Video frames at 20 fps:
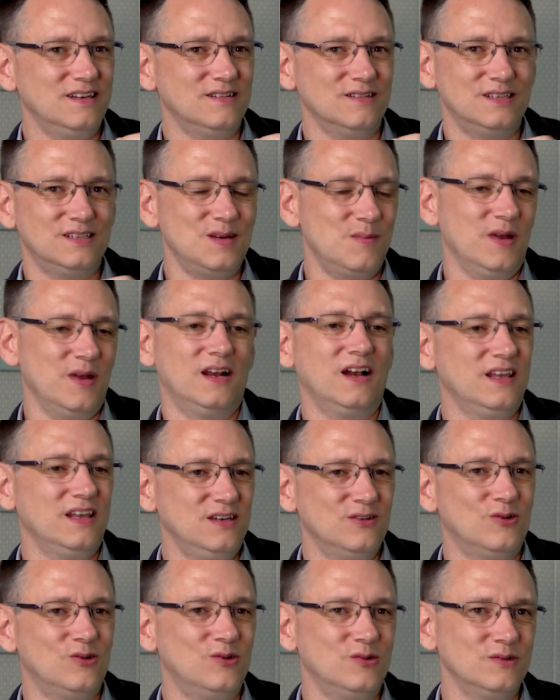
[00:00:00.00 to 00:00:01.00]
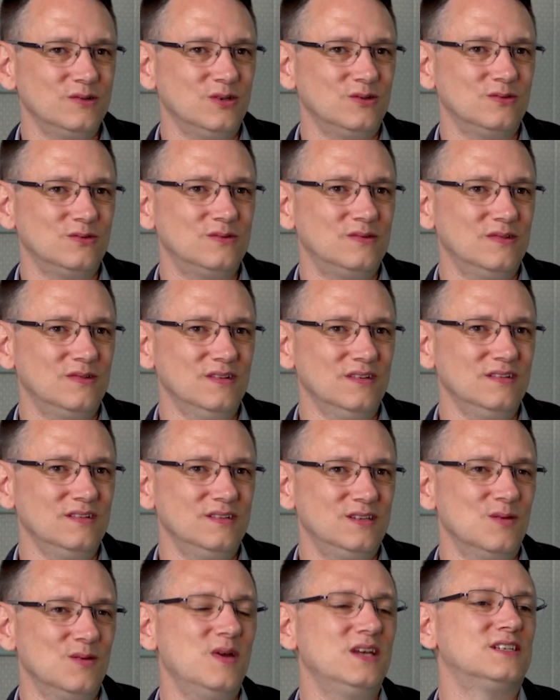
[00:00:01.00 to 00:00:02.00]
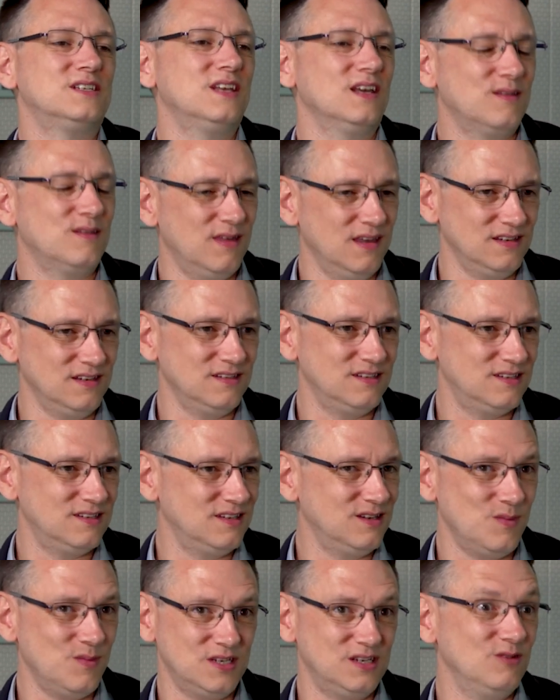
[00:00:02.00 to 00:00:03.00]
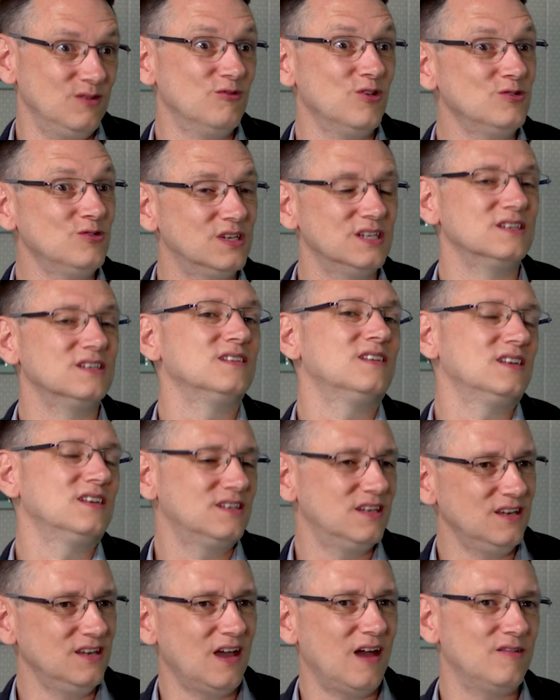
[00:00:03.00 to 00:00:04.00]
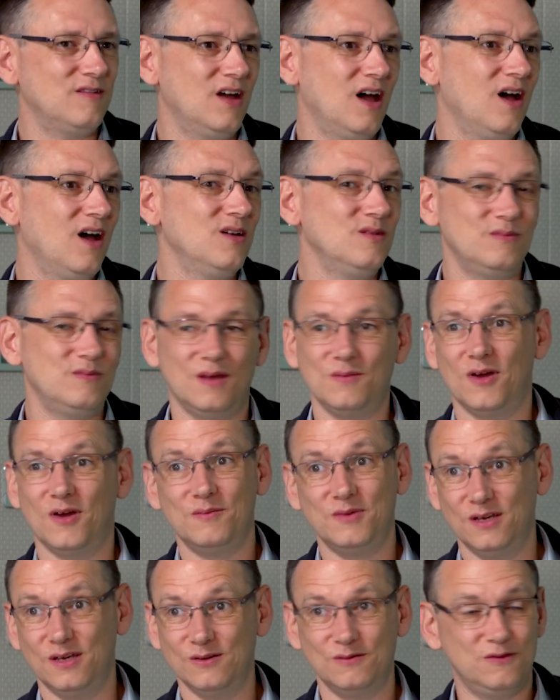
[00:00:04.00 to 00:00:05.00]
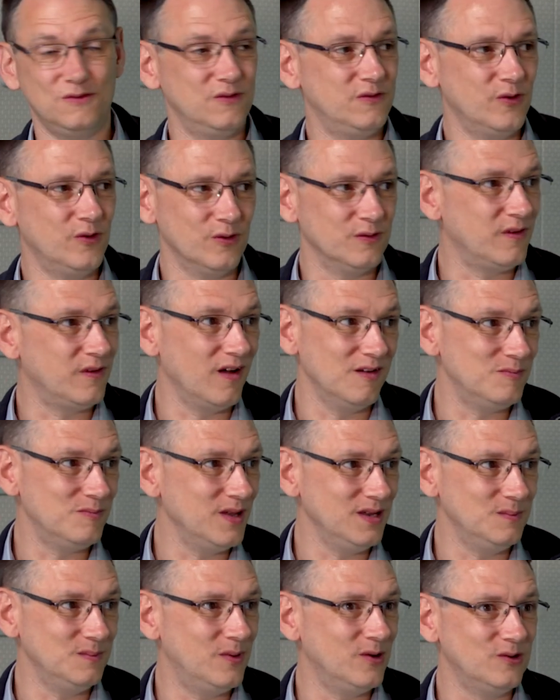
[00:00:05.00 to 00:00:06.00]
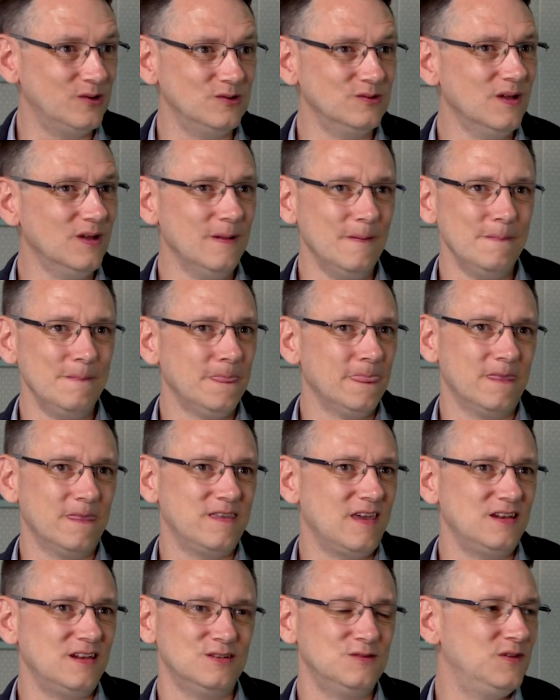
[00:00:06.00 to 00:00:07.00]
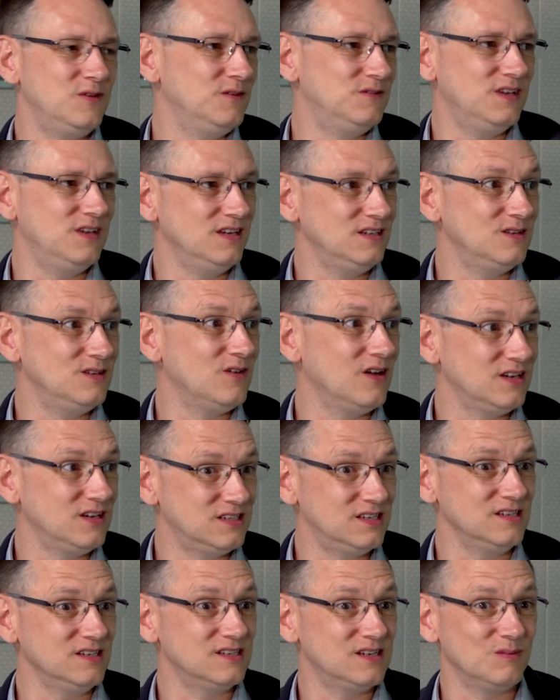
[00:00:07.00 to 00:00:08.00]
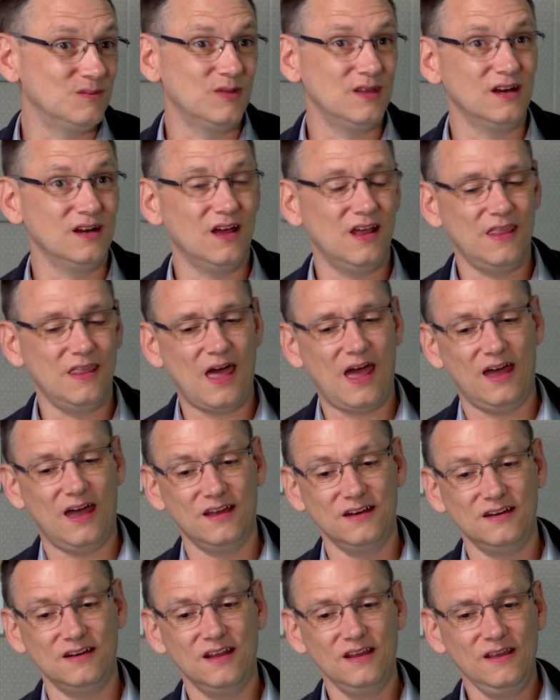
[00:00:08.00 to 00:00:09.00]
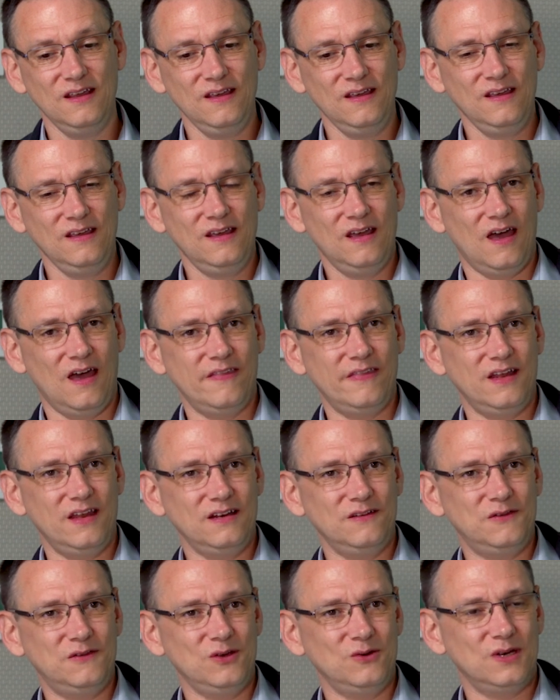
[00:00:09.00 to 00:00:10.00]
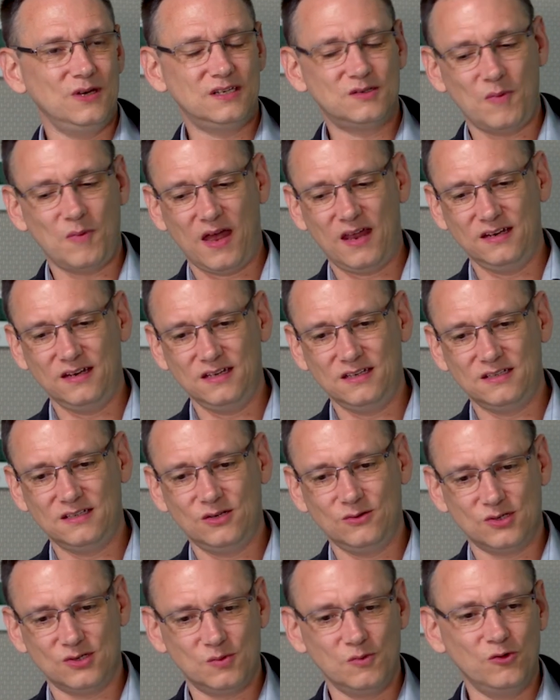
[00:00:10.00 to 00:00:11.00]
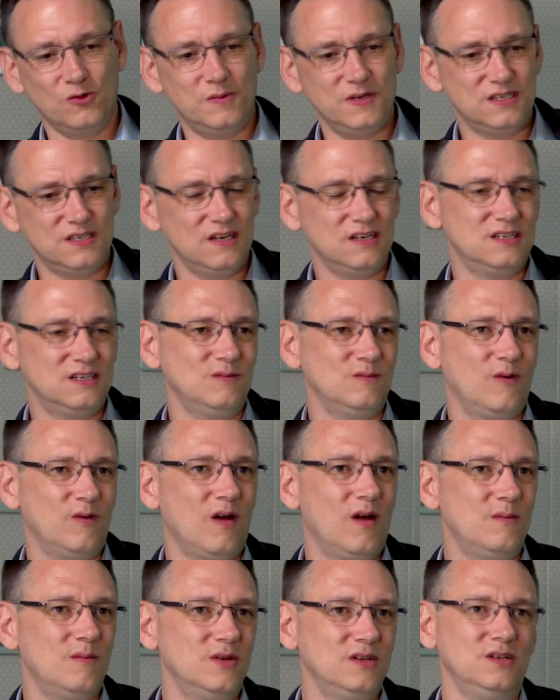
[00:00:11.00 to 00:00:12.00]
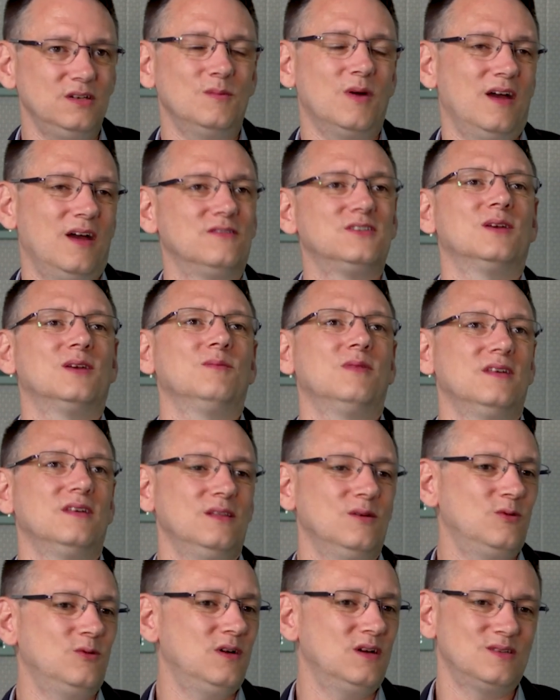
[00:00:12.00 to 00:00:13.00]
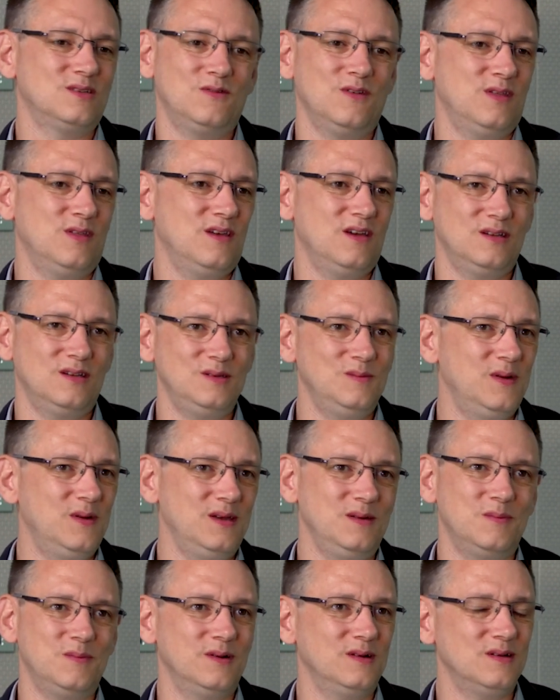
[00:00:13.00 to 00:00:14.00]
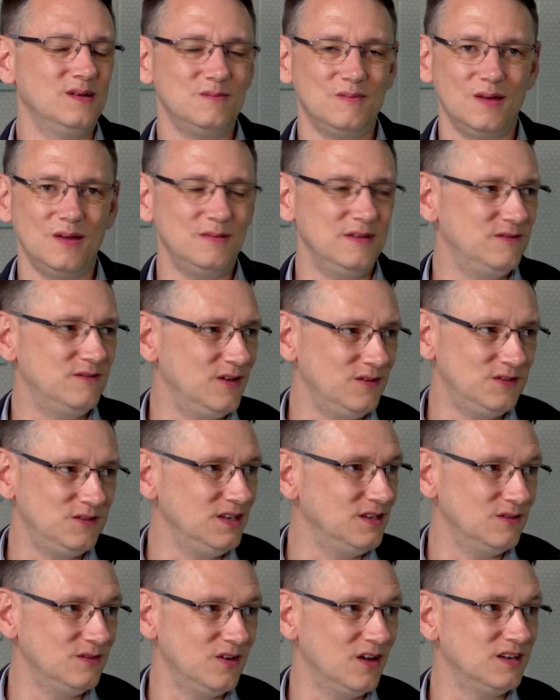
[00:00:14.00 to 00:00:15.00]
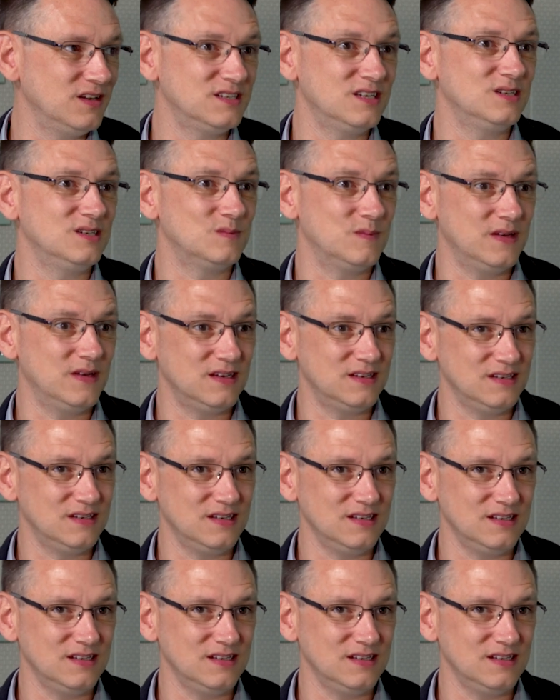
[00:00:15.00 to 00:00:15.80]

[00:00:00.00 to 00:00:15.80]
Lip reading: typically your domestic routers and things that you have at home. They might be good for 4 or 5 people. 10 to 15 devices, something like that. And then if you expand into a small business environment, you might have something that works for 30 people and maybe 50 devices. But